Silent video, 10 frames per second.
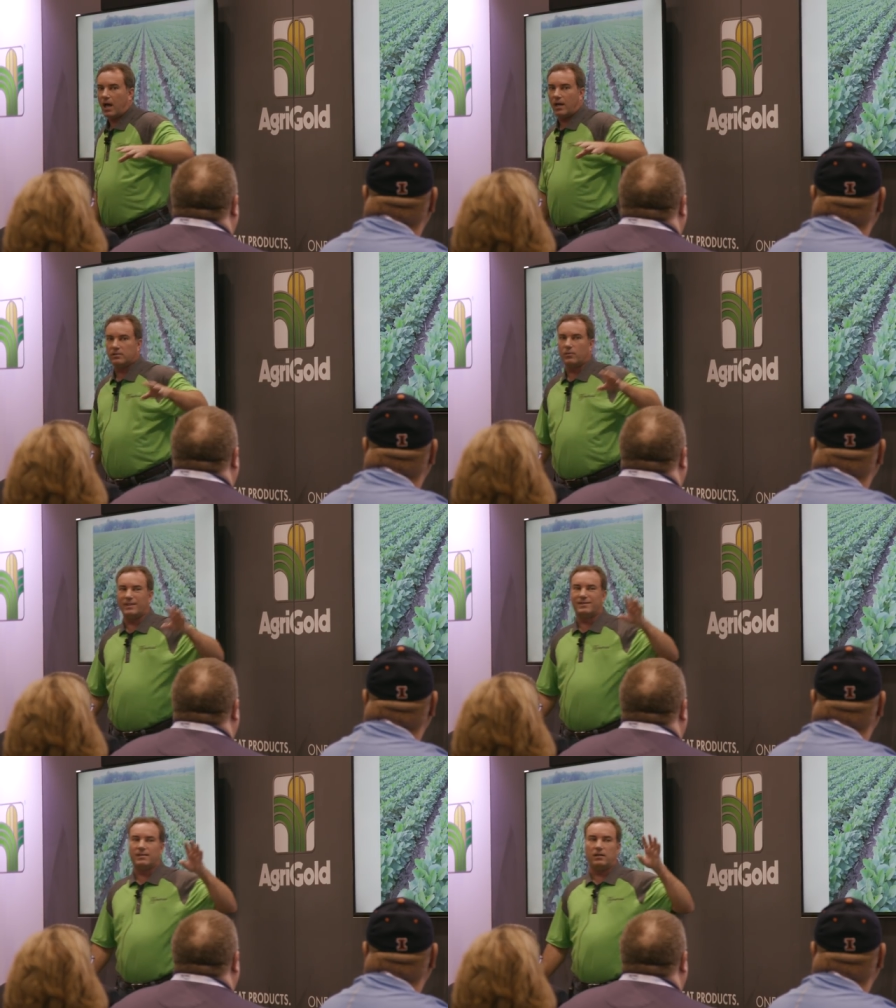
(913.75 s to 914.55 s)
I just
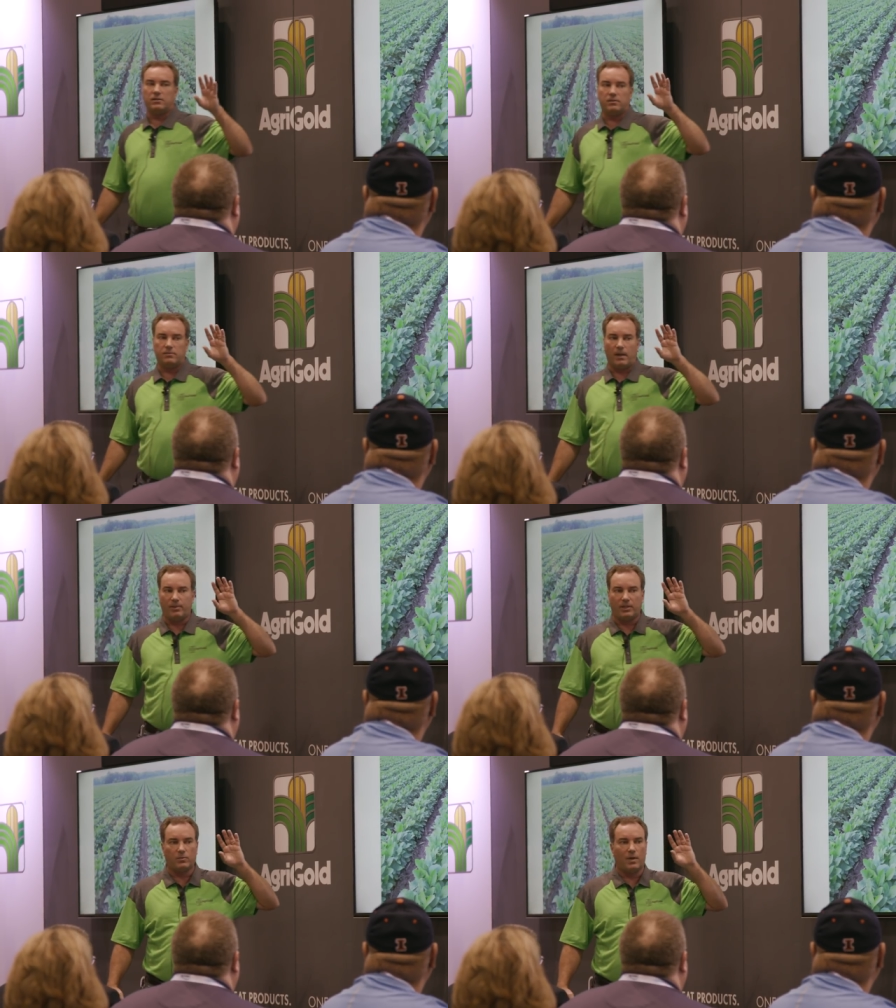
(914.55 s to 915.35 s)
wanted to touch, I
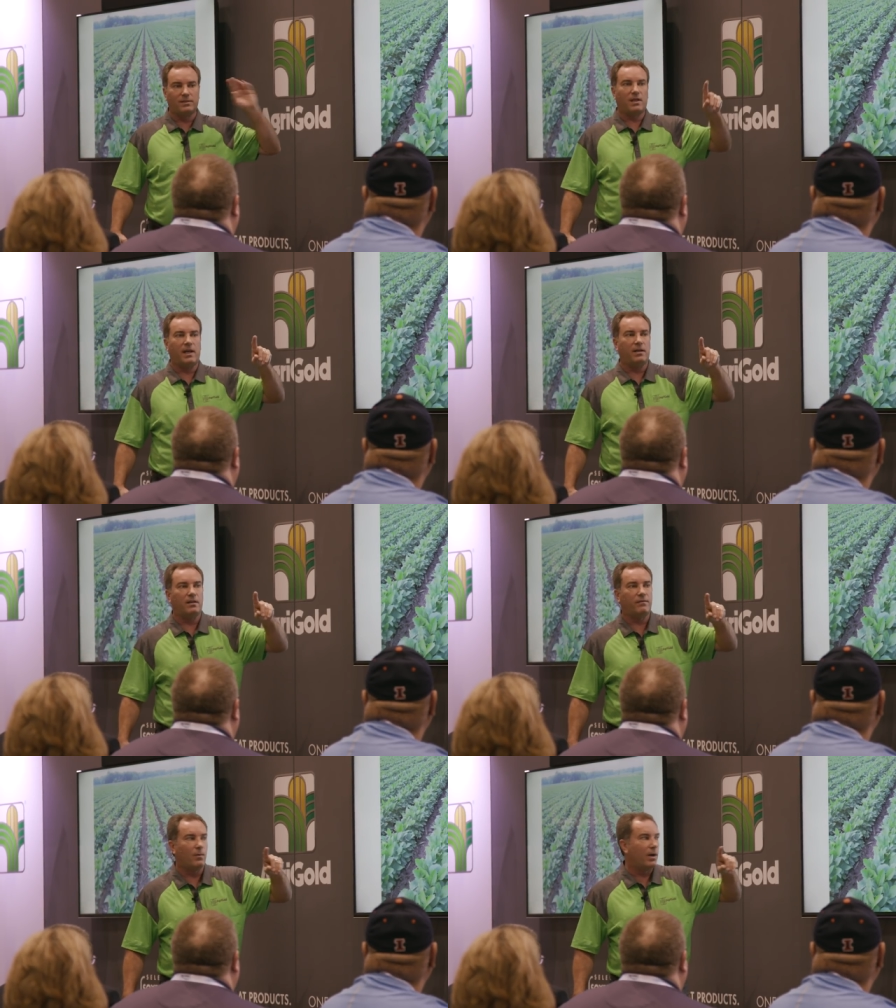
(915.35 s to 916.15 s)
put this one slide in
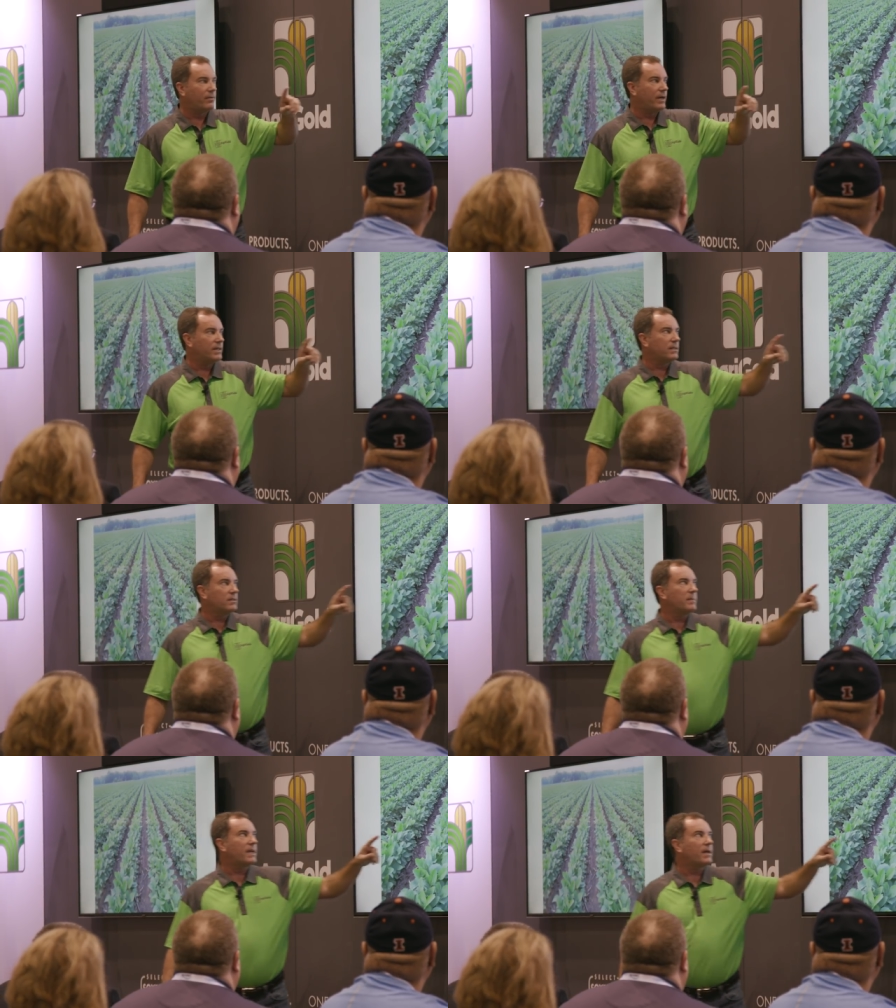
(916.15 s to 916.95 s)
here for one reason,
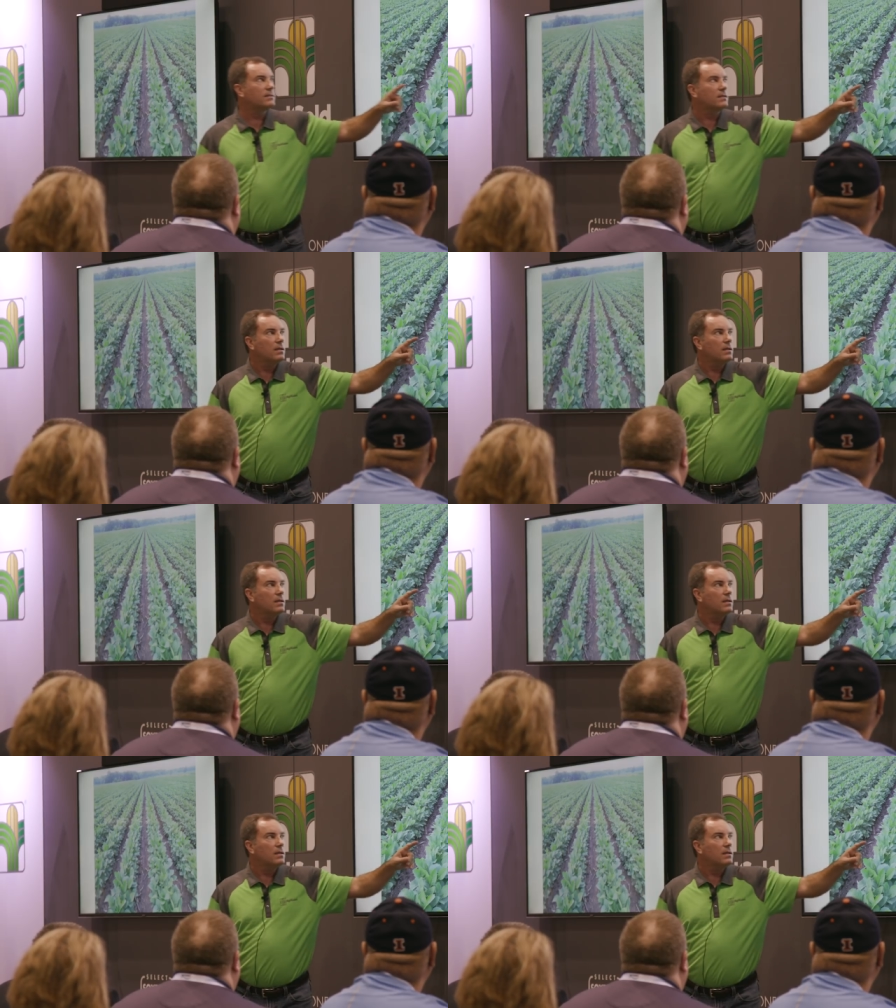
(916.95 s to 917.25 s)
is because